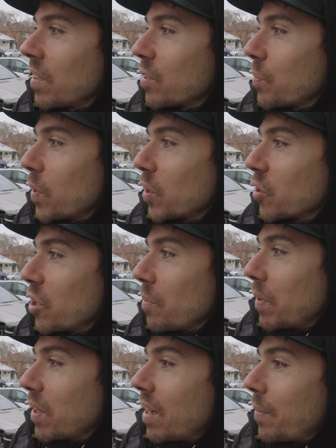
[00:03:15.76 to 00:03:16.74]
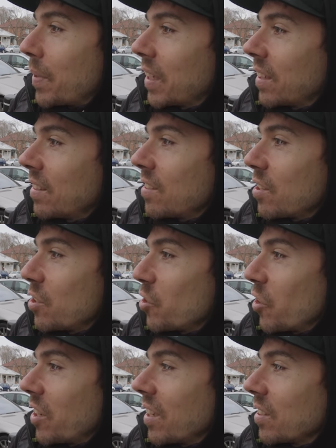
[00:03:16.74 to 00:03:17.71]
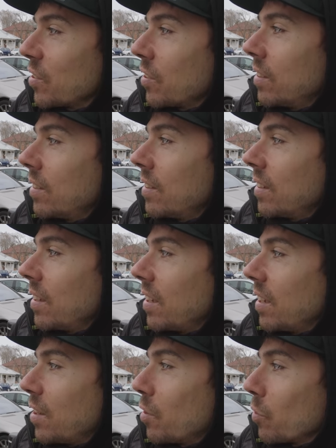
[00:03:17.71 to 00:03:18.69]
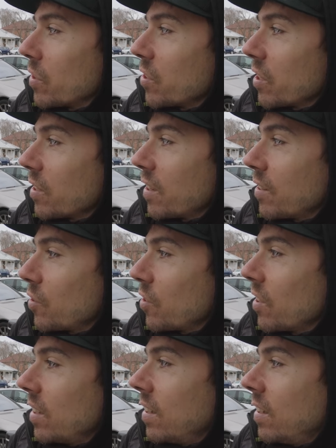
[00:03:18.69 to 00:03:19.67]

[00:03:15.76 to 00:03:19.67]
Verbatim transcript: there's more sheeple coming to join us in the resistance.